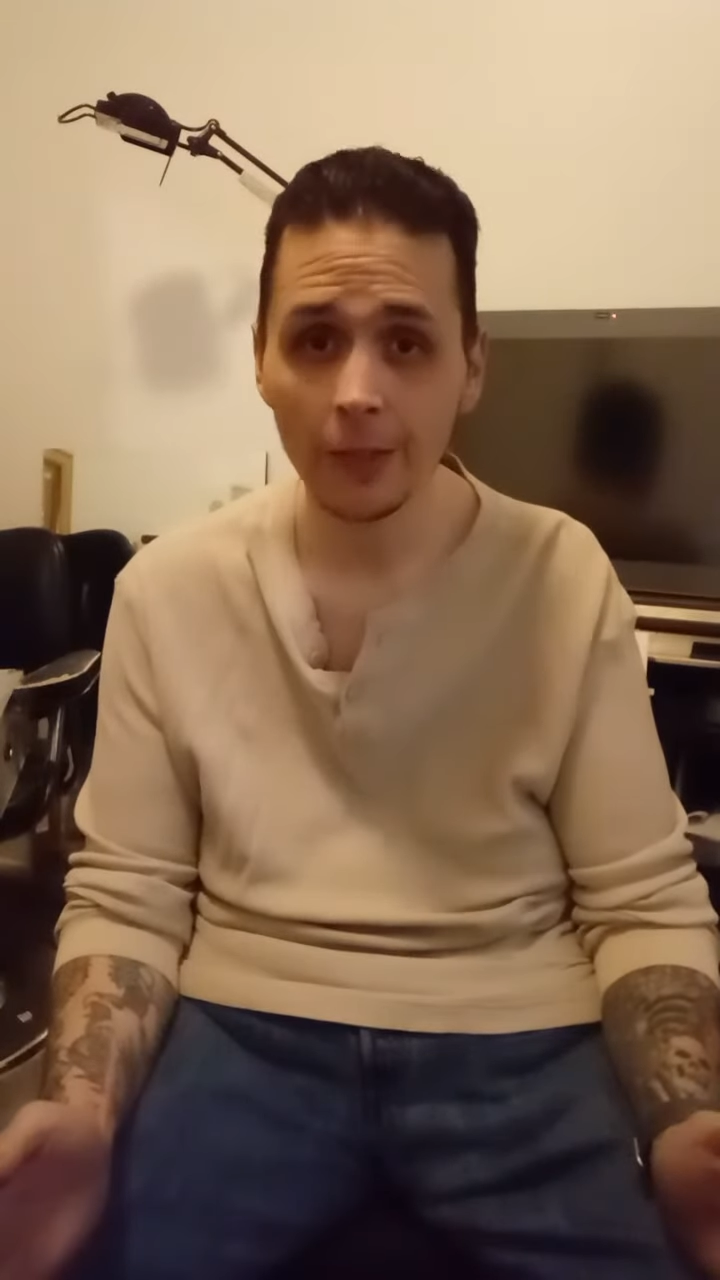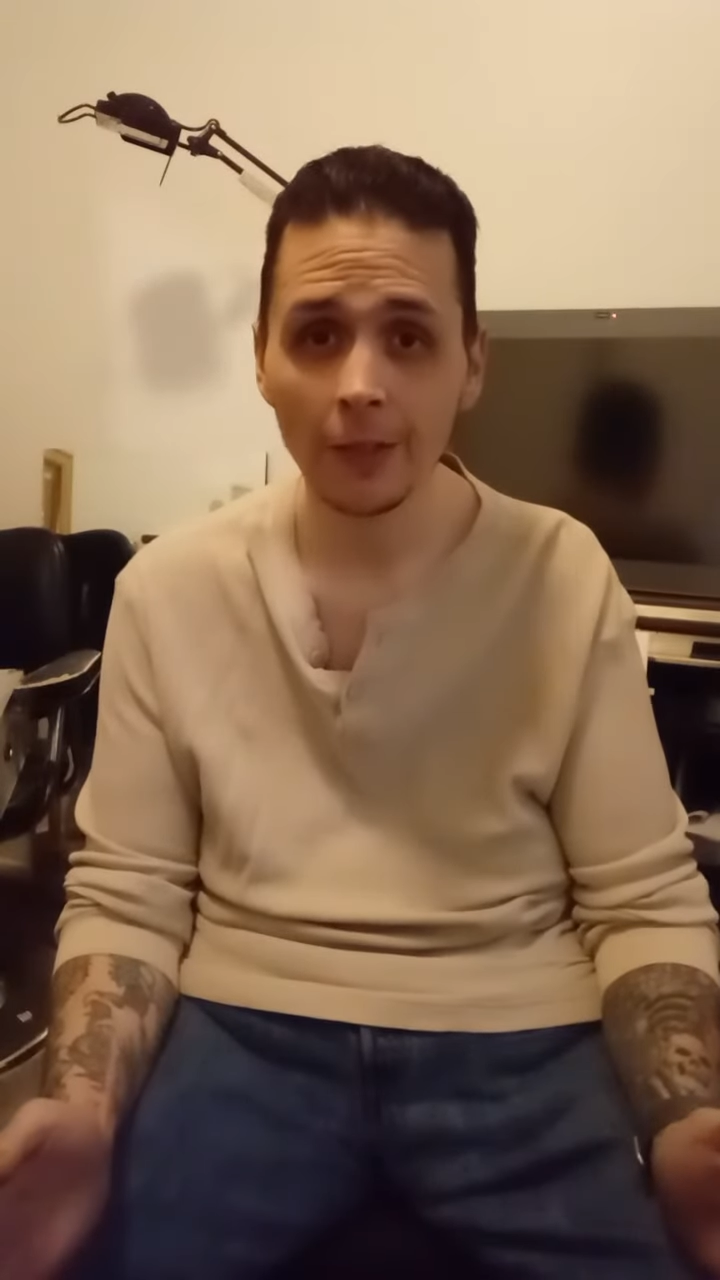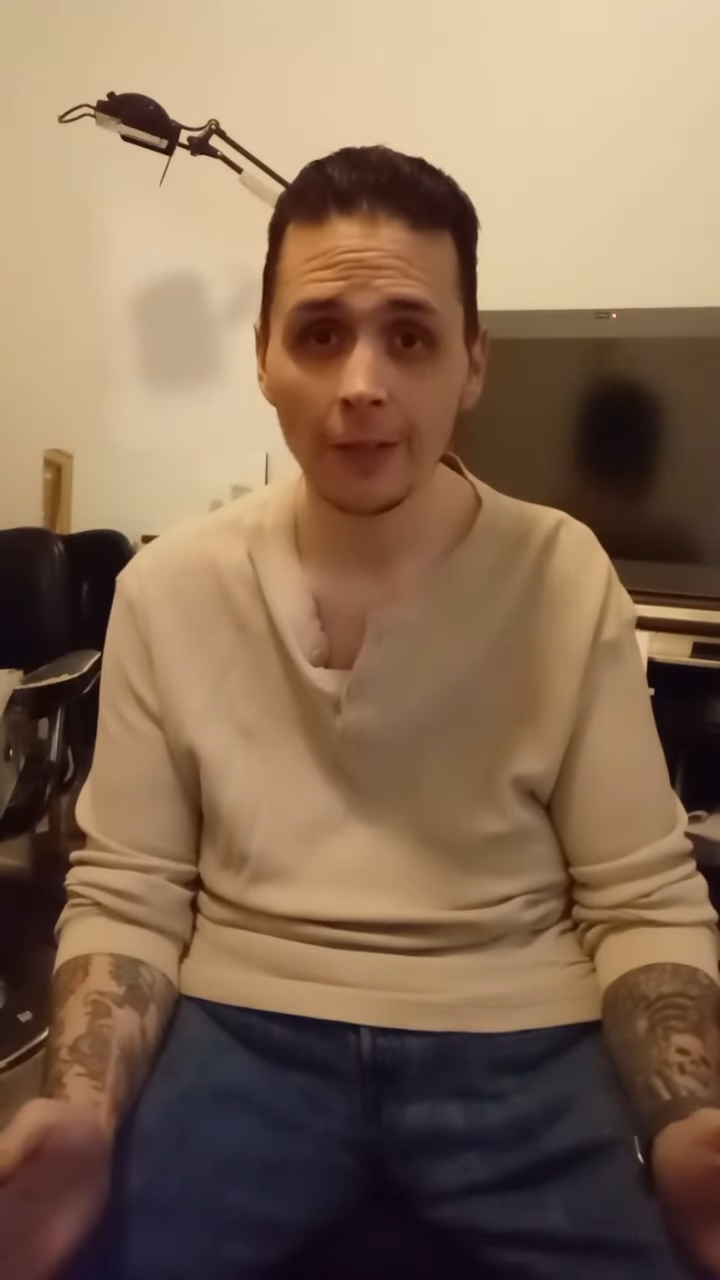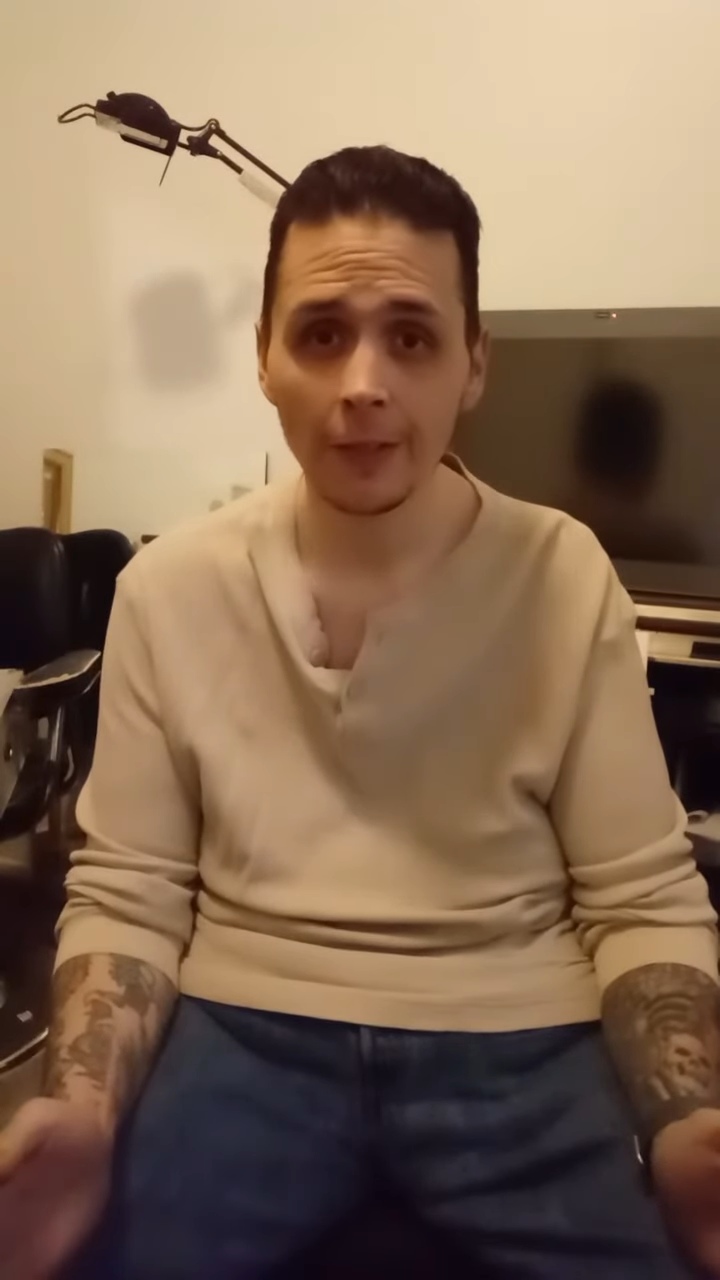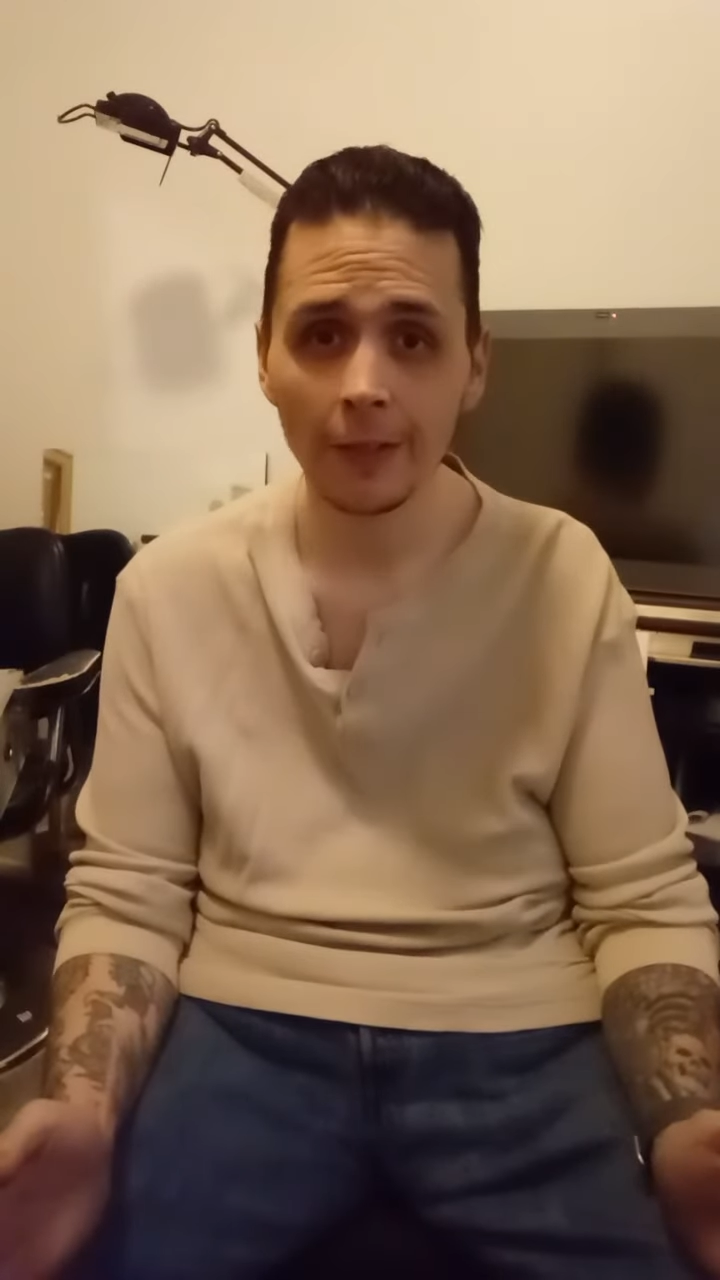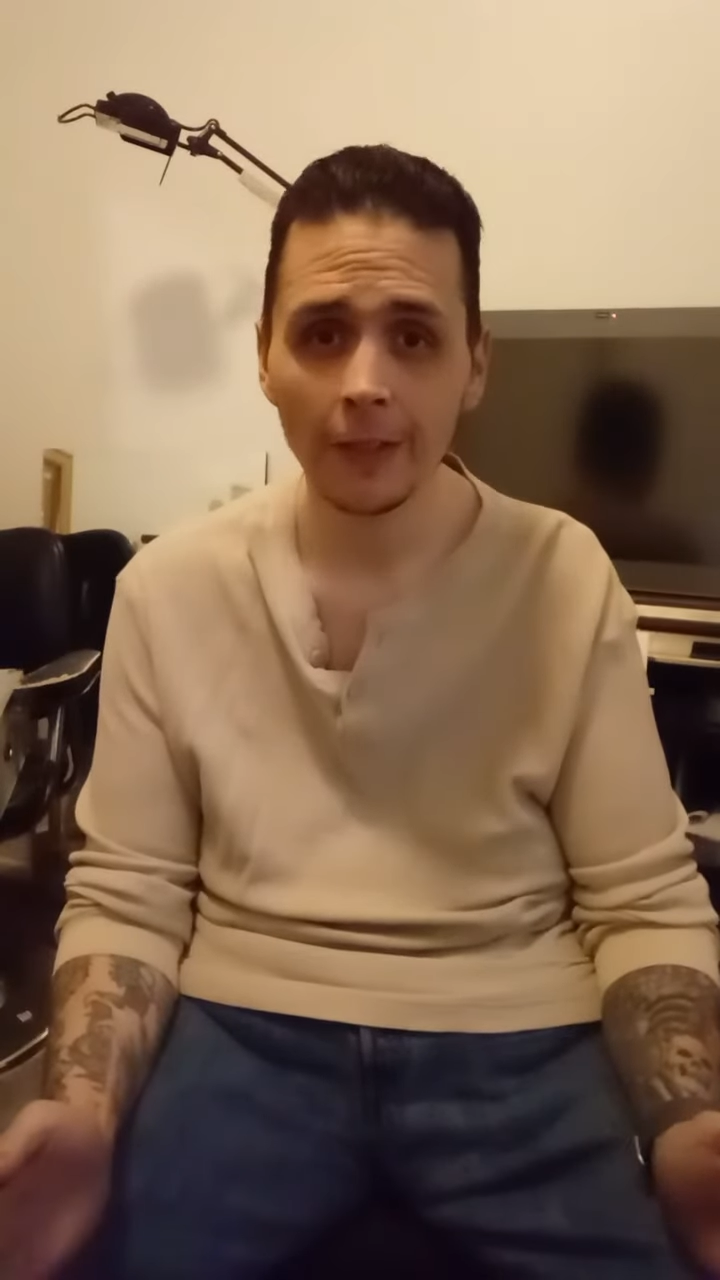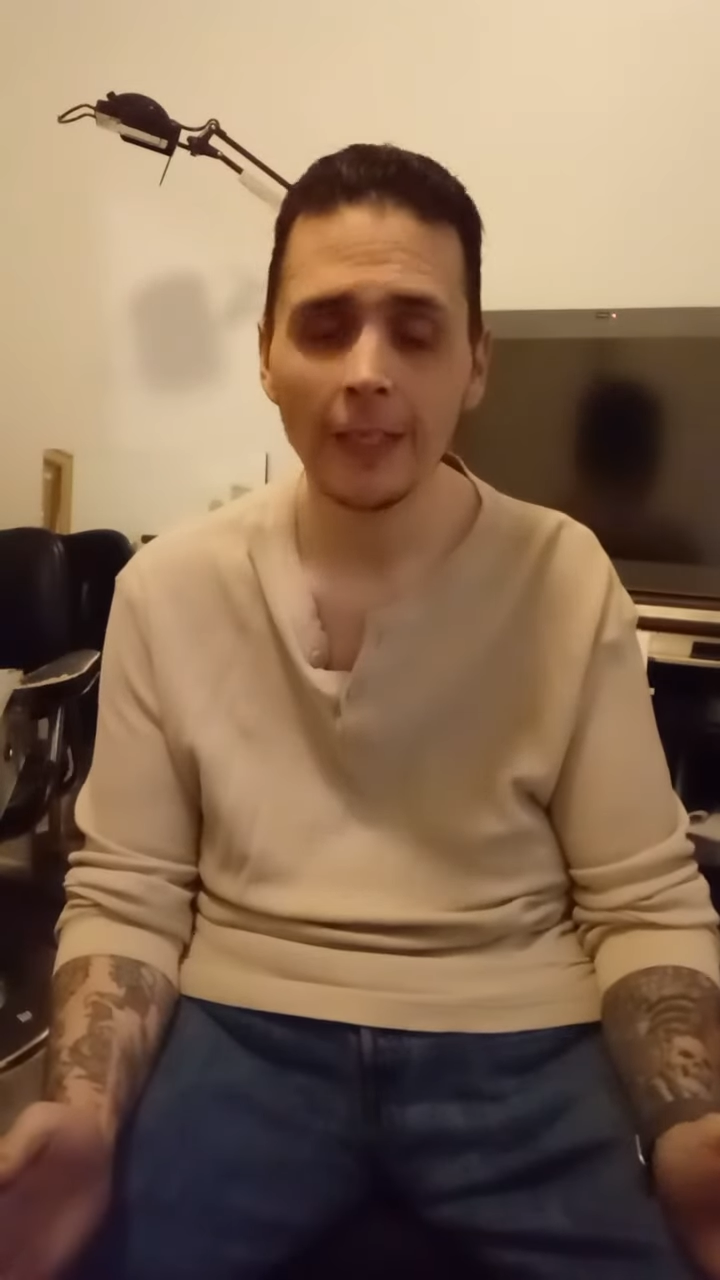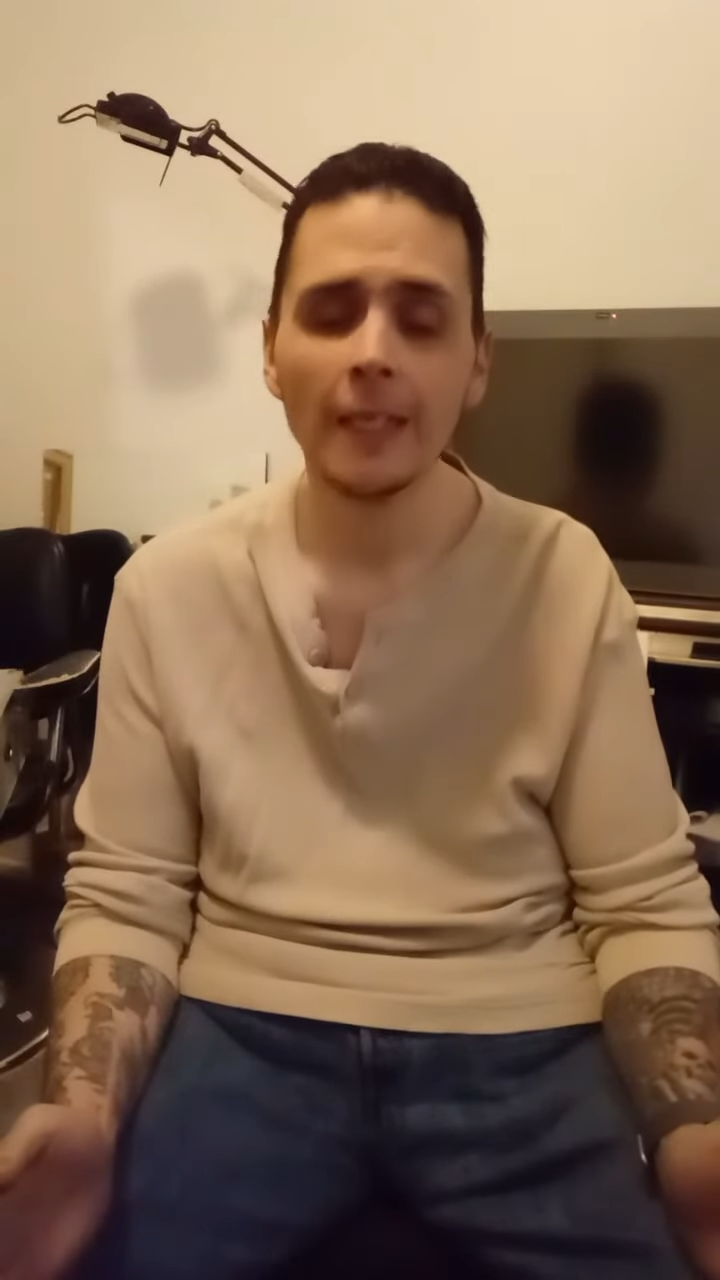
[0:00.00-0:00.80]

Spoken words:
to learn.